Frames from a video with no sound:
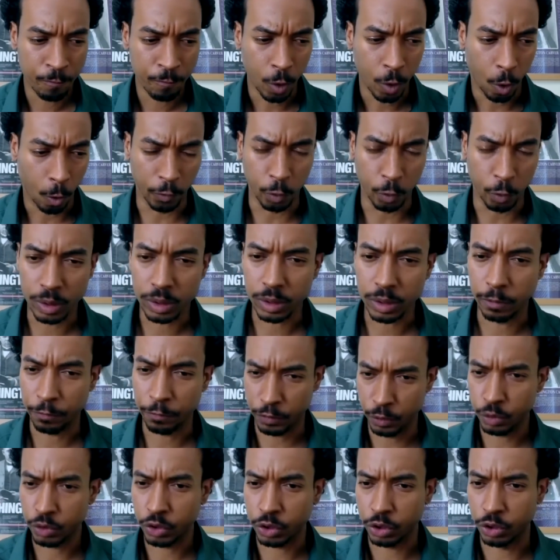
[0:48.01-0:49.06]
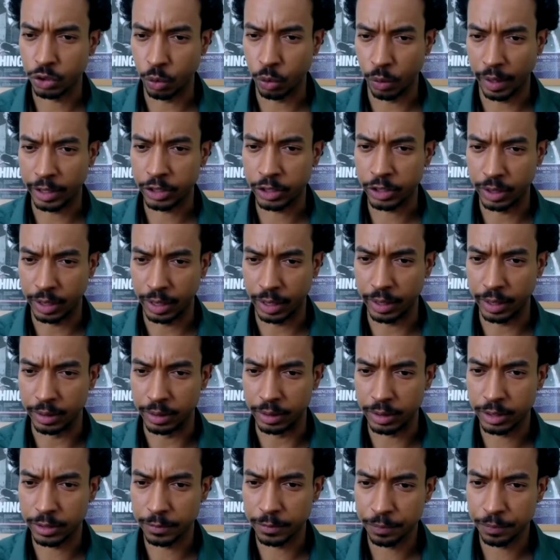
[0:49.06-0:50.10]
over what the future direction
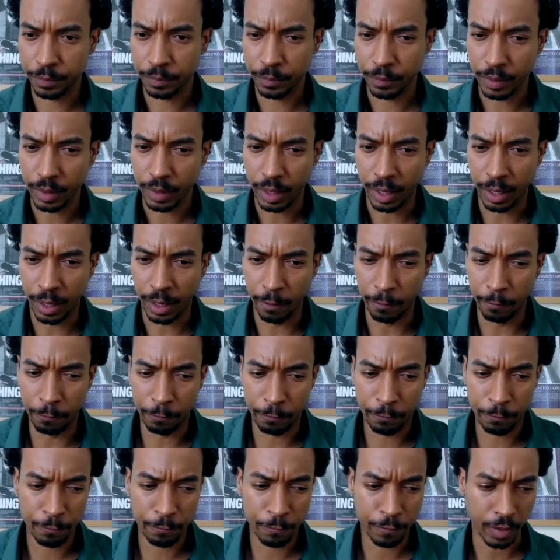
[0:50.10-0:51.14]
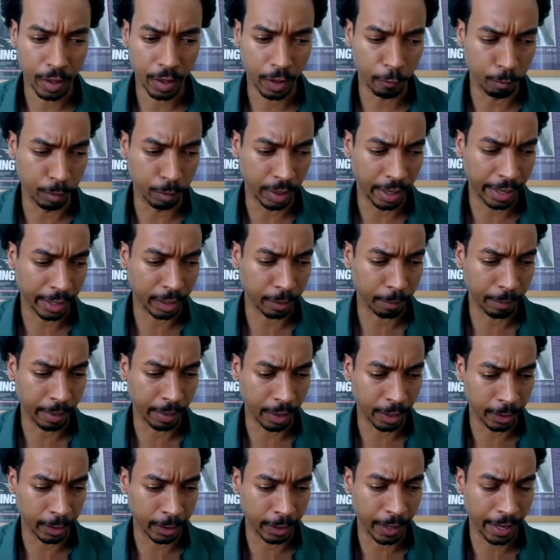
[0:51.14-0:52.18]
is of Black
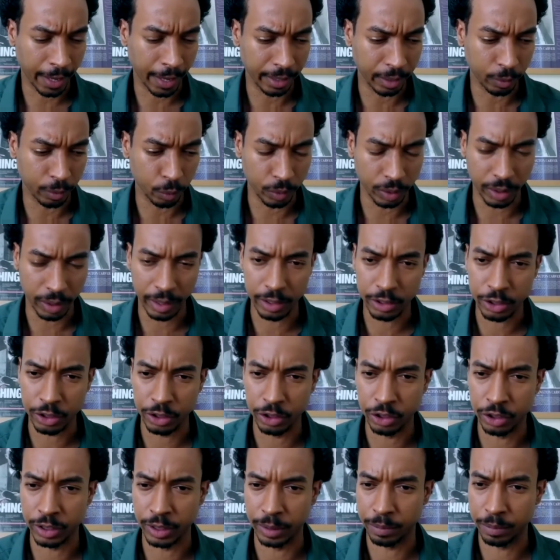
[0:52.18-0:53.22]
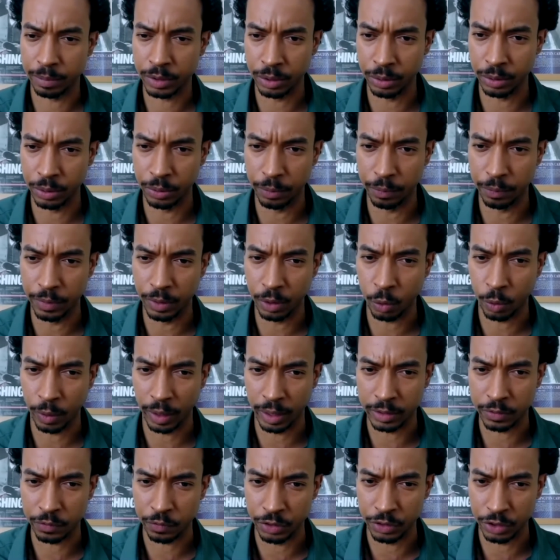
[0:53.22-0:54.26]
America and in relationship to the
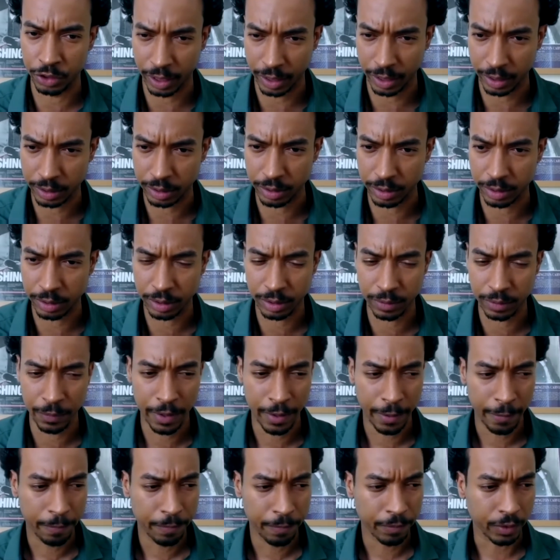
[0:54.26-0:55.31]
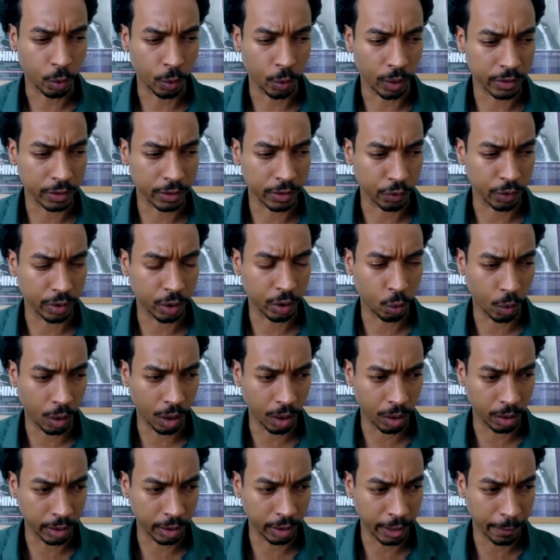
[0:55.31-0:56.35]
quest for justice, the quest for
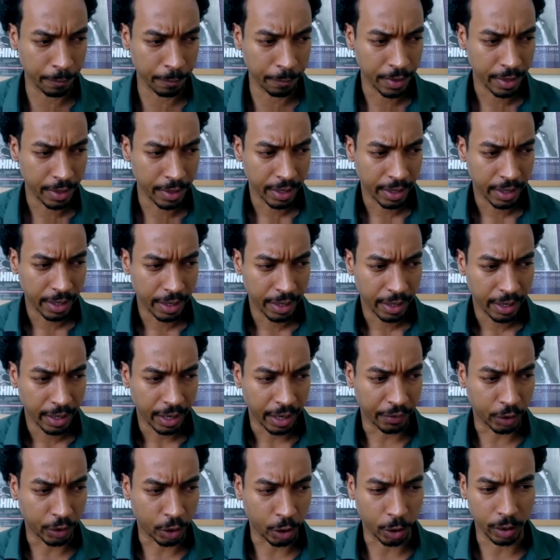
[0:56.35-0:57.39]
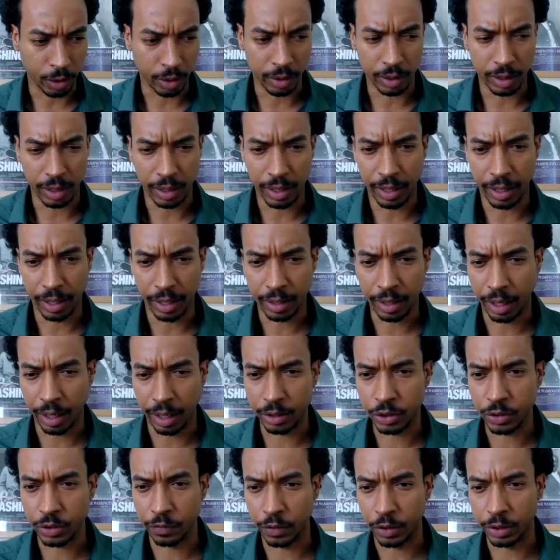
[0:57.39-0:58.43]
equality, and the current
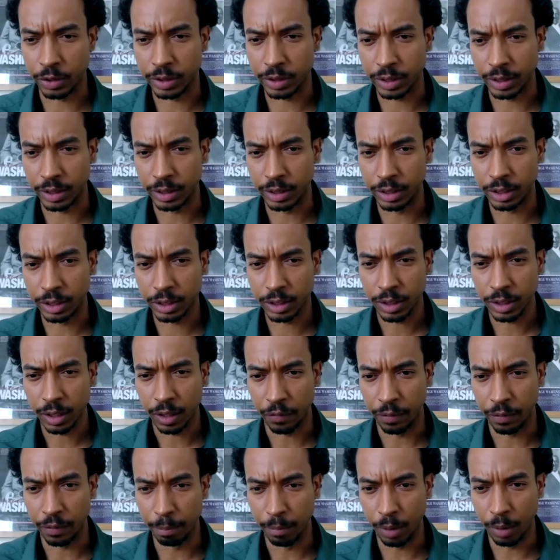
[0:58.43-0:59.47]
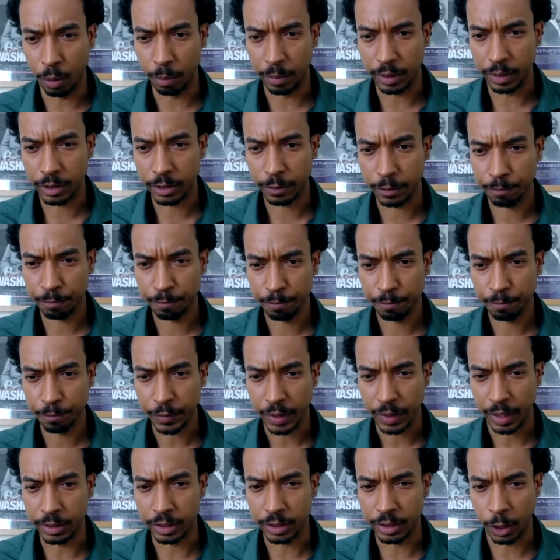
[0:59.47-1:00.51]
controversies of the moment.
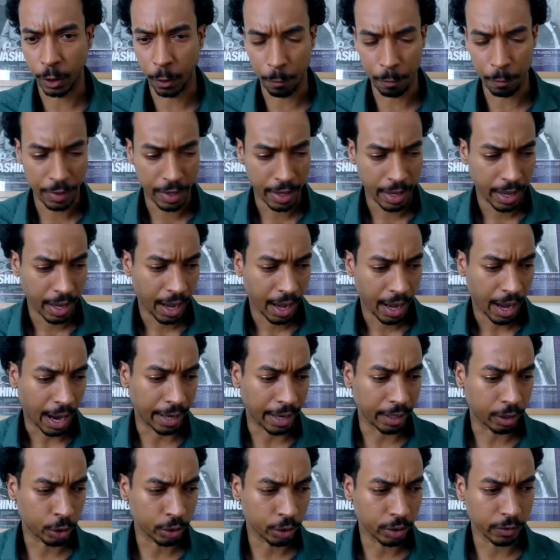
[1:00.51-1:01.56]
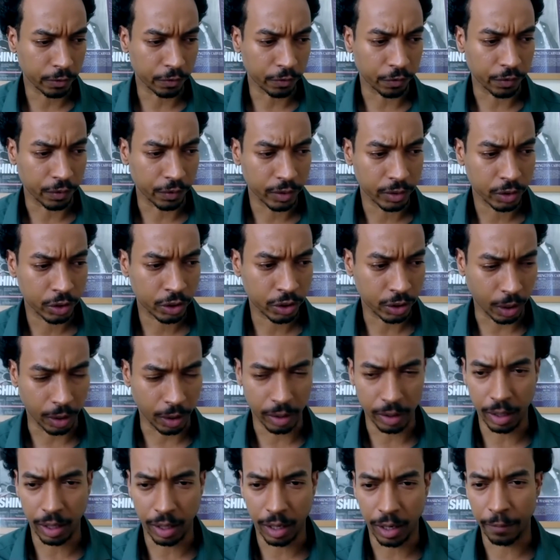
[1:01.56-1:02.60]
And so I could have
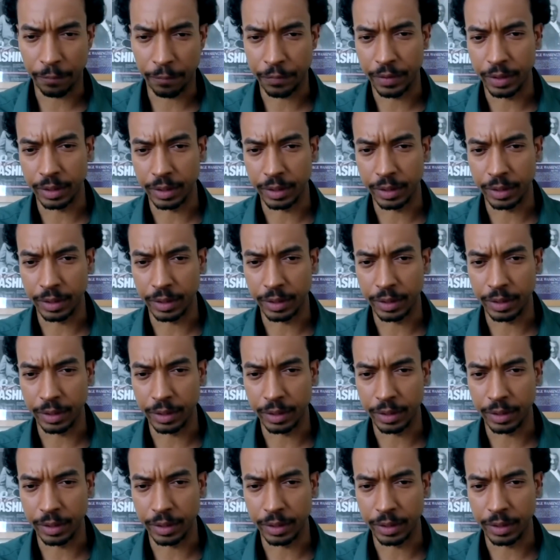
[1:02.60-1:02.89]
started off